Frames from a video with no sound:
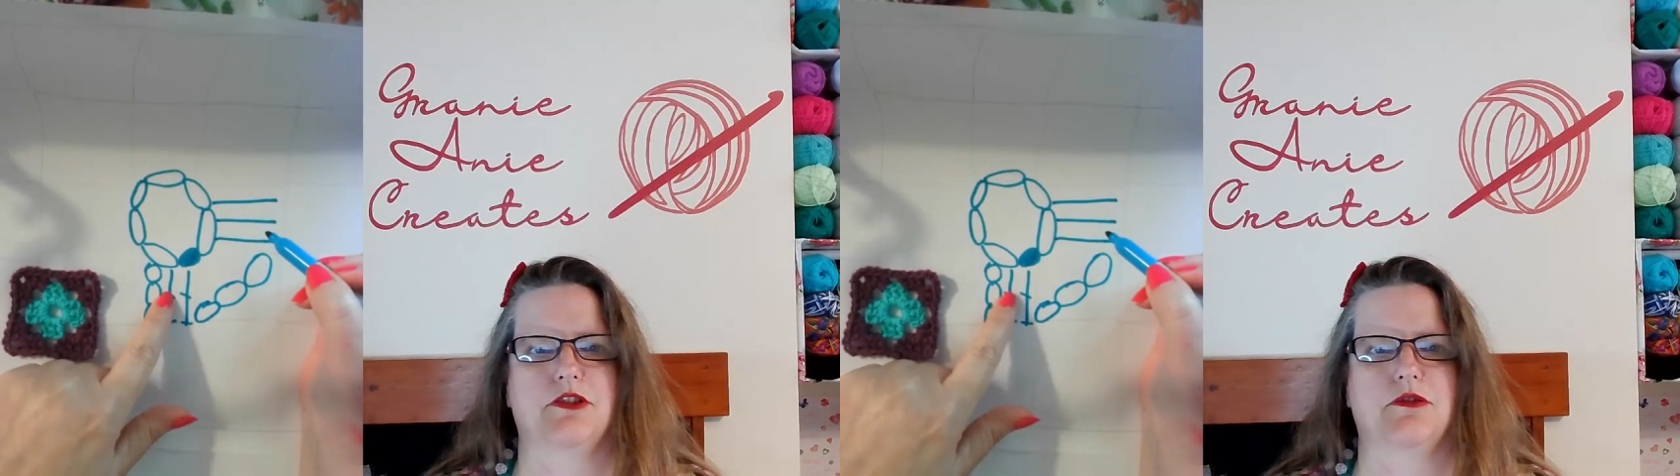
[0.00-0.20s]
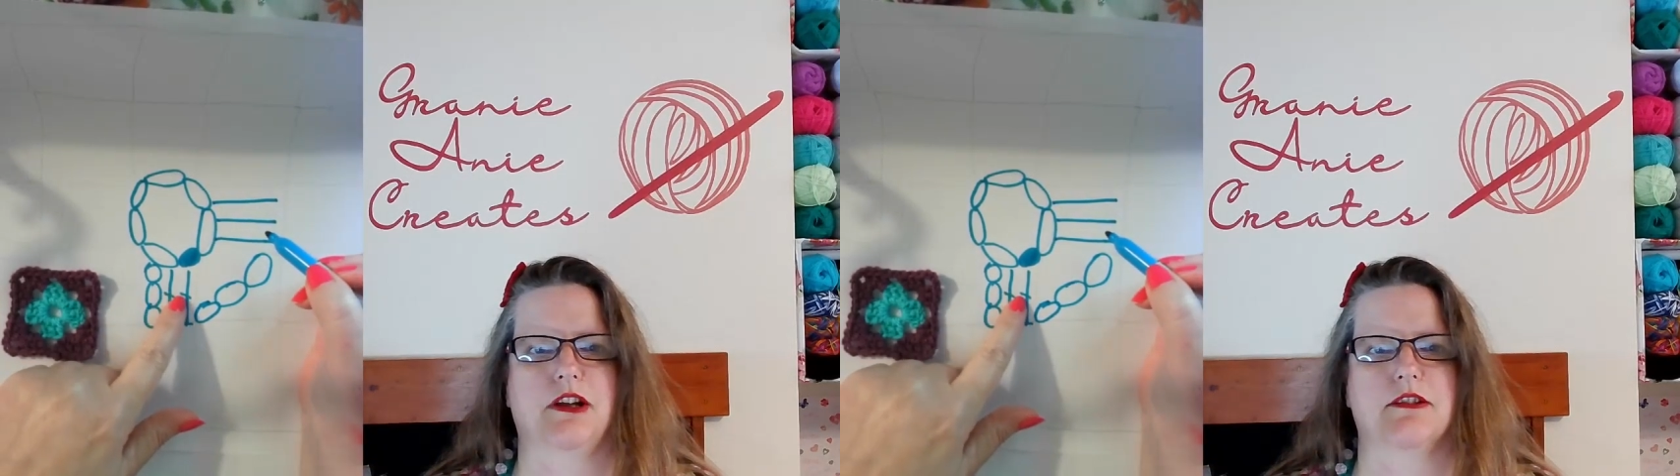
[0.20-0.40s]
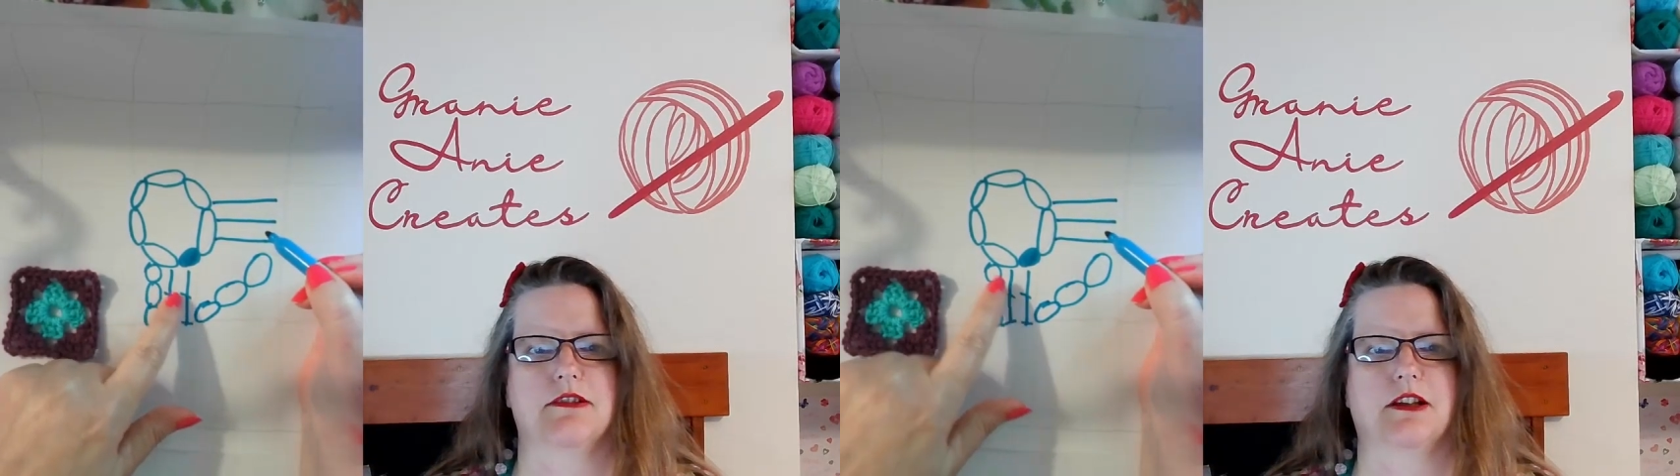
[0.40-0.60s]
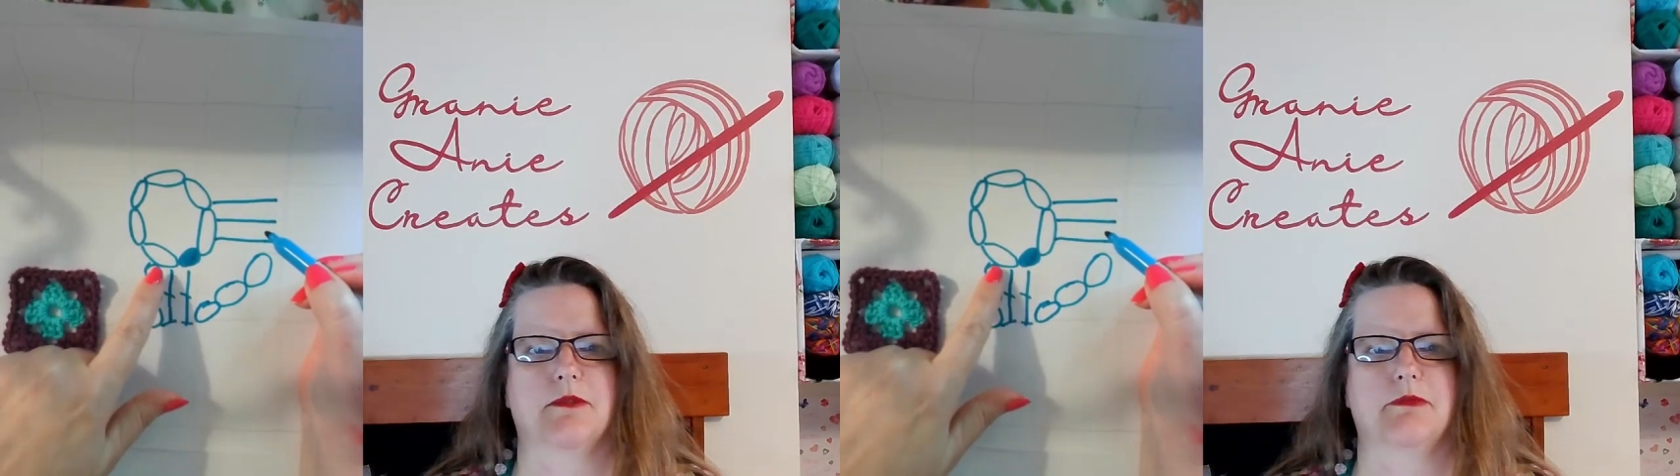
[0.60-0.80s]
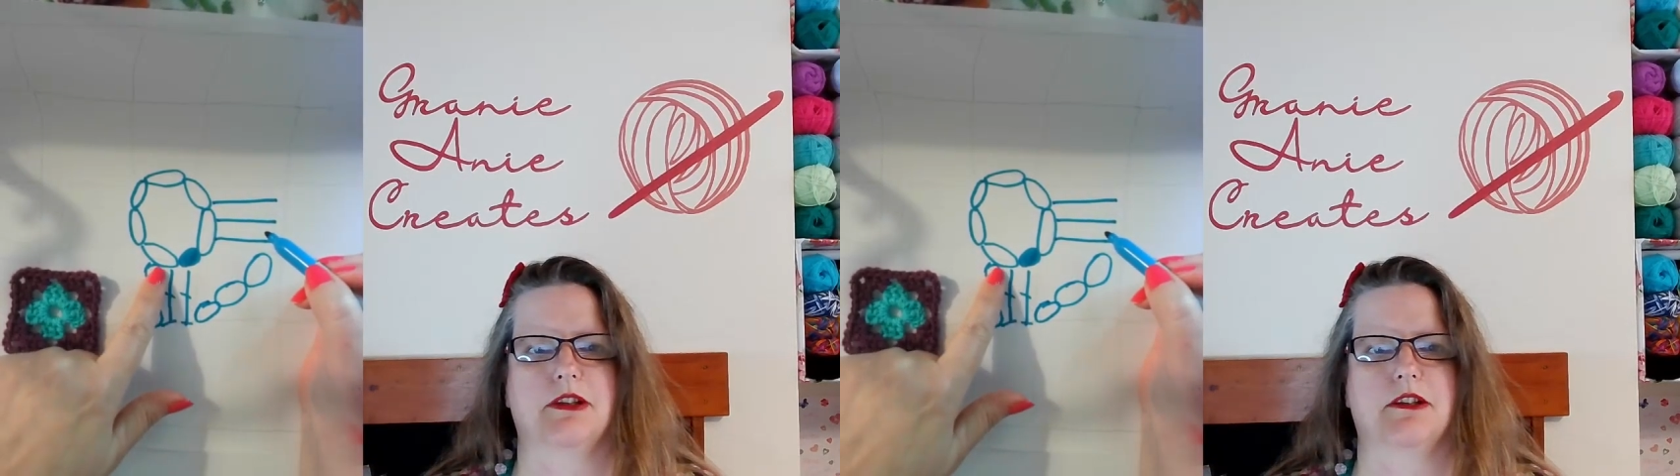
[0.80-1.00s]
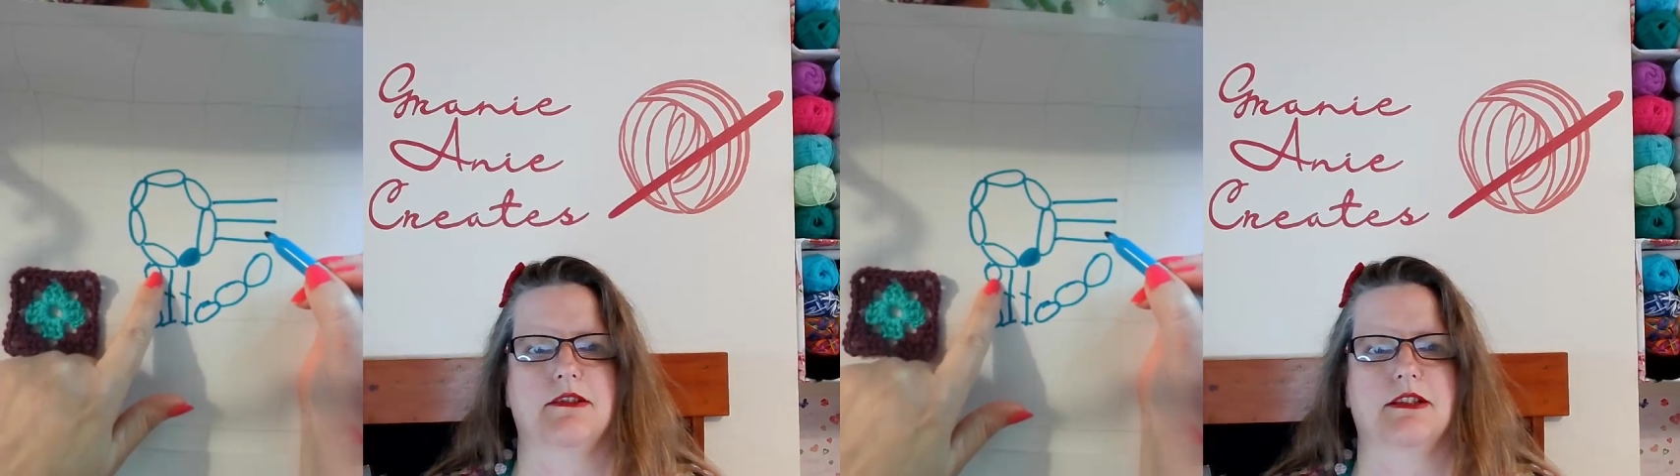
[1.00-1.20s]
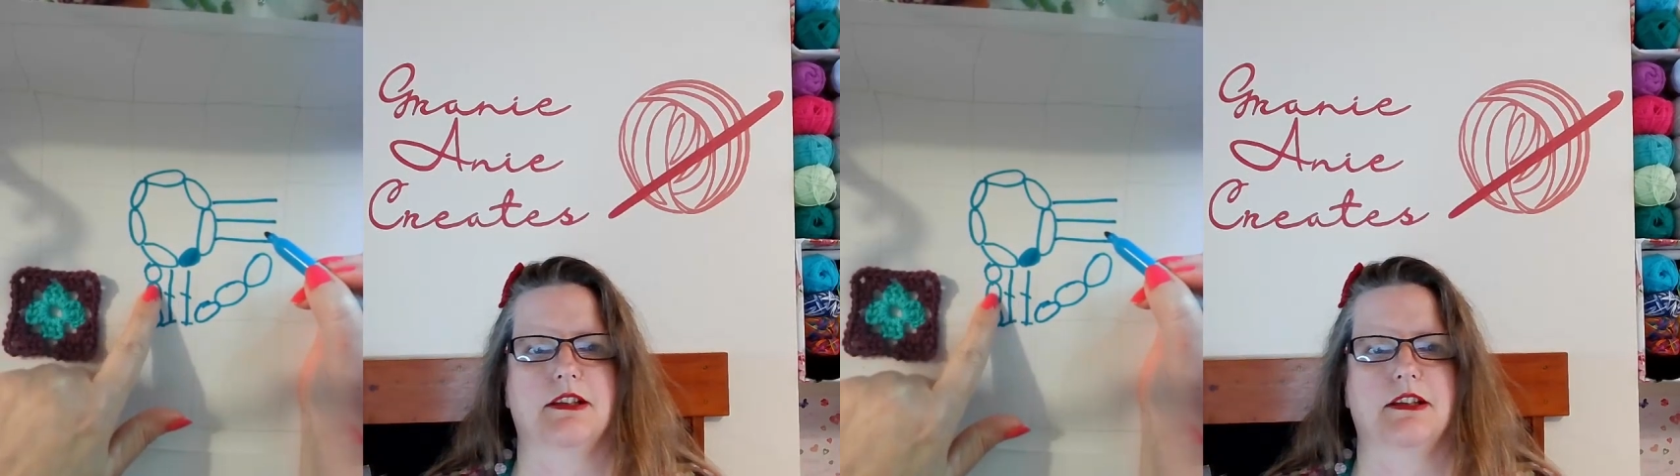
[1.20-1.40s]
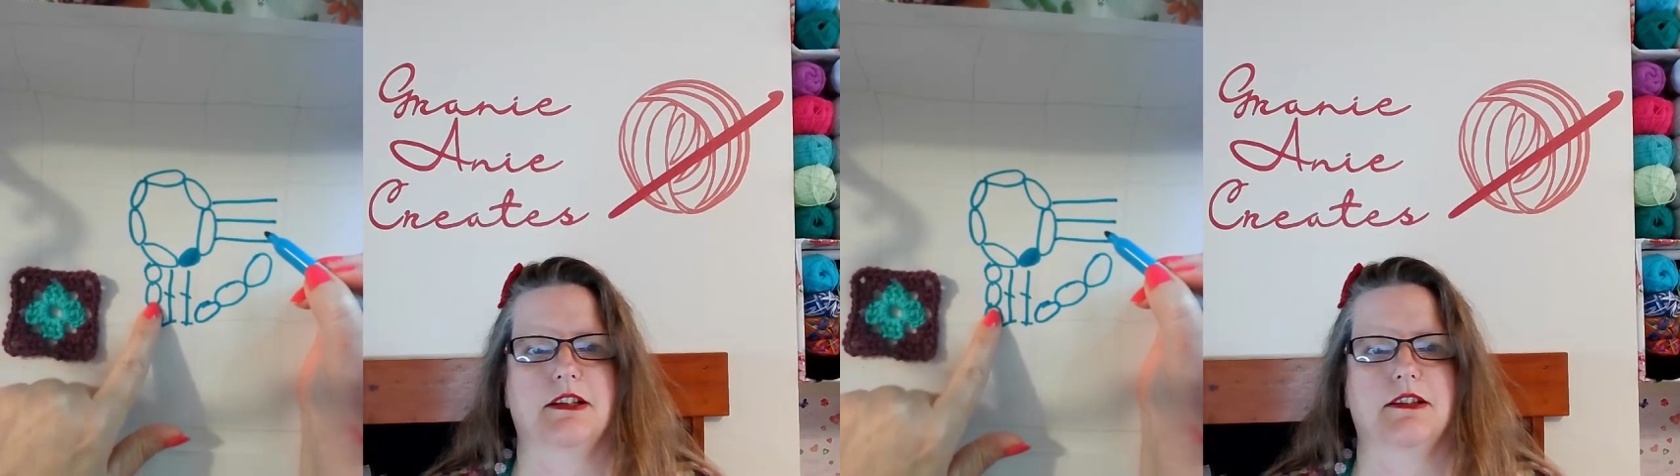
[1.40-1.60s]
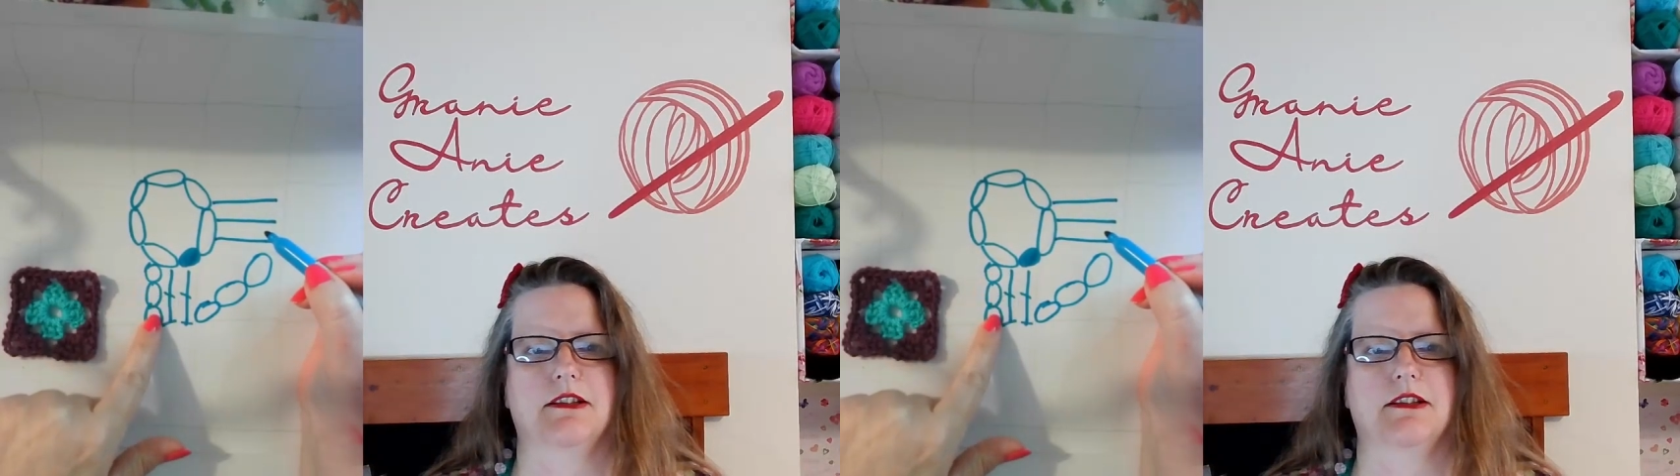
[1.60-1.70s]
two last time because